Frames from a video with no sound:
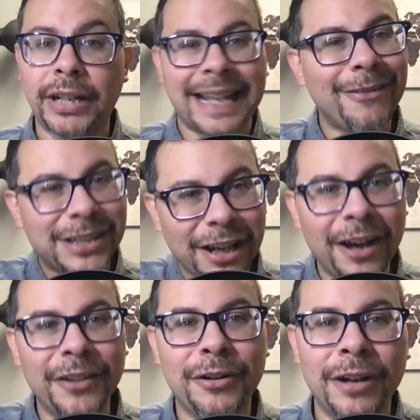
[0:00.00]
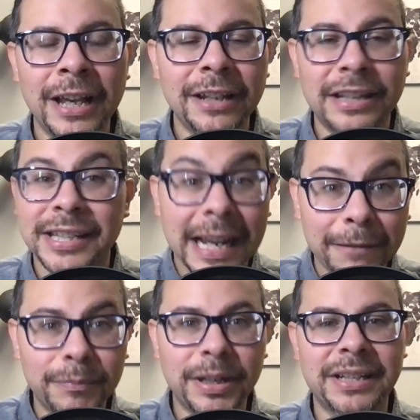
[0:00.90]
And that was the other, the
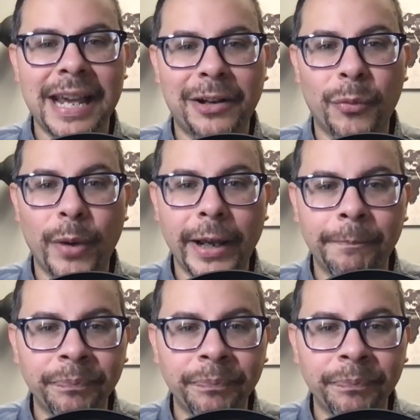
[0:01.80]
second big takeaway